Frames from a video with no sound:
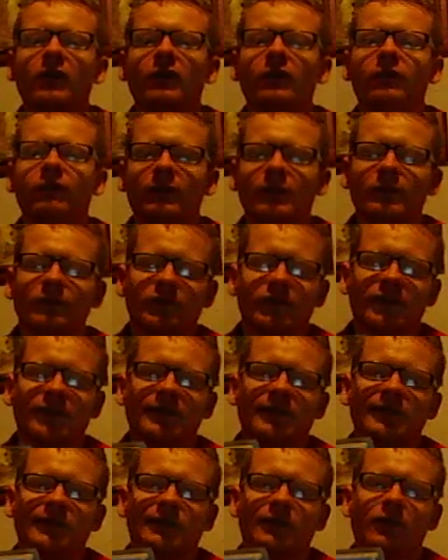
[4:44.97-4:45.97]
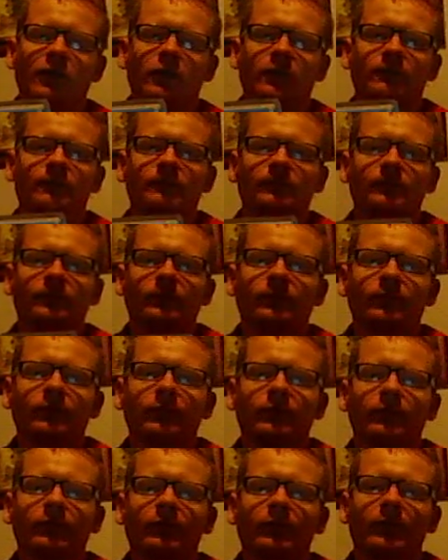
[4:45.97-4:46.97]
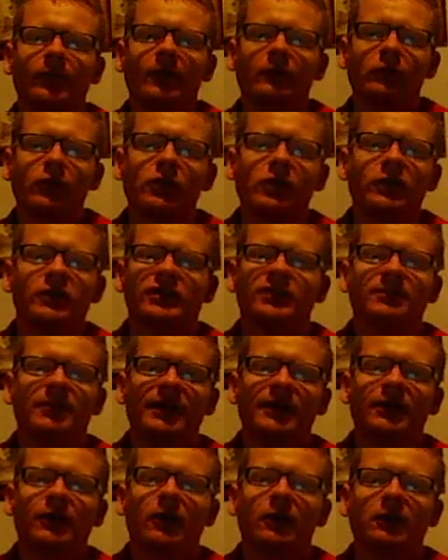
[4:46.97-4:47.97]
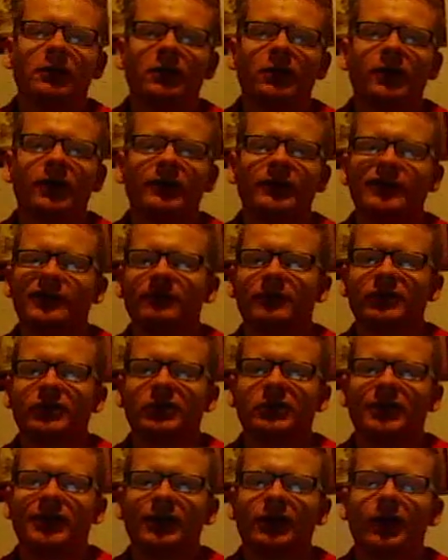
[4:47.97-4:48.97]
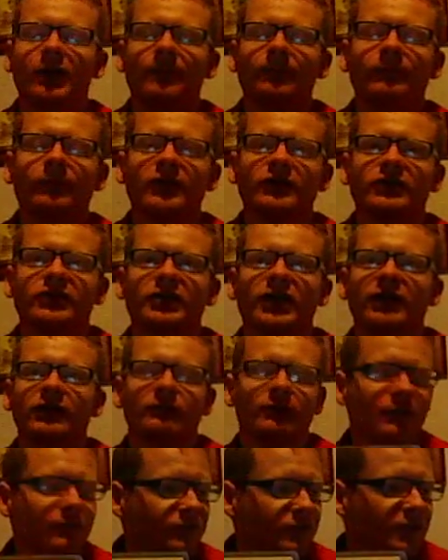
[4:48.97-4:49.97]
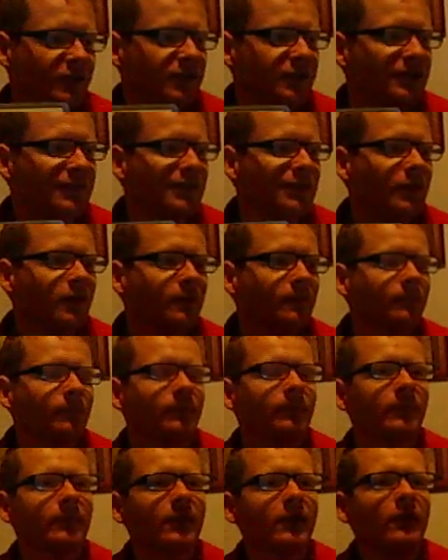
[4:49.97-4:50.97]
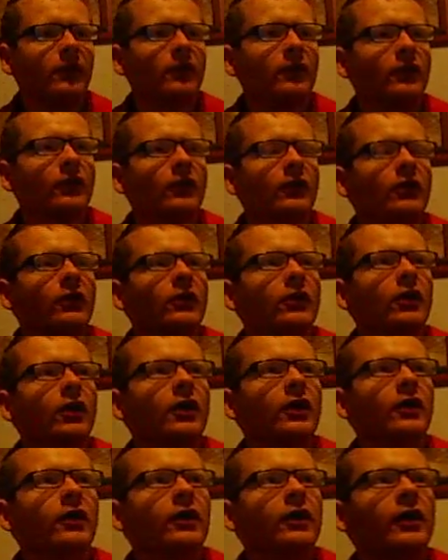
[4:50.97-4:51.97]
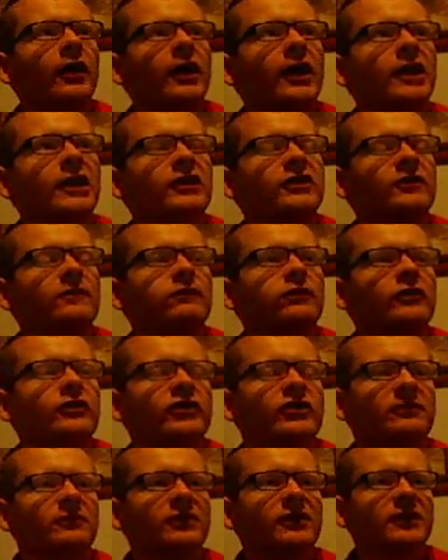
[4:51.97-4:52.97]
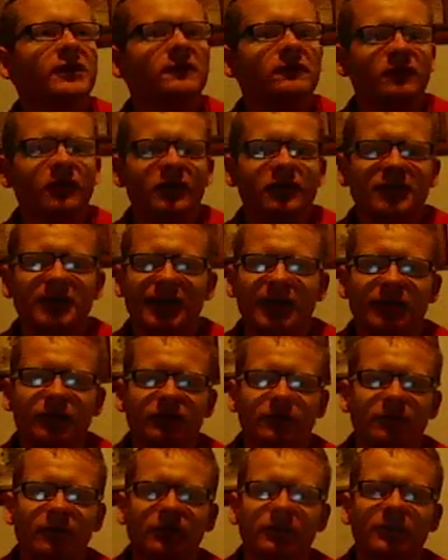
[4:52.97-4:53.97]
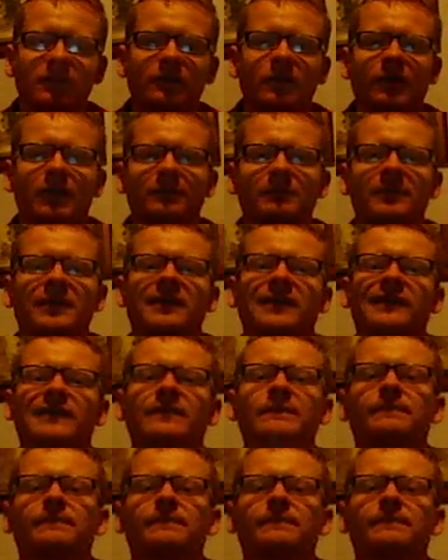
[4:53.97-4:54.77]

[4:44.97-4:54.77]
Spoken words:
12 CDs long. What can't speak can't lie, and this most certainly can't. As I was saying, 12 CDs long, and it's approximately 13 hours 55 minutes.